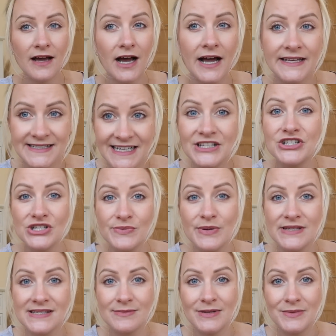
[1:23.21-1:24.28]
I did just
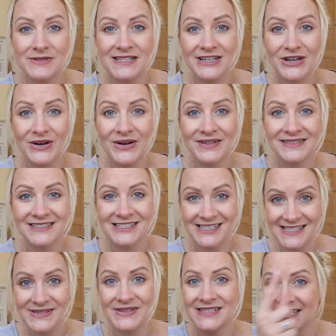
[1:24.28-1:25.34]
put some lipstick on
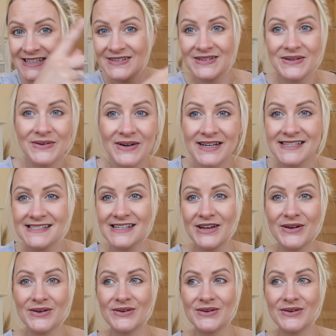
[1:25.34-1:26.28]
just so I didn't look quite so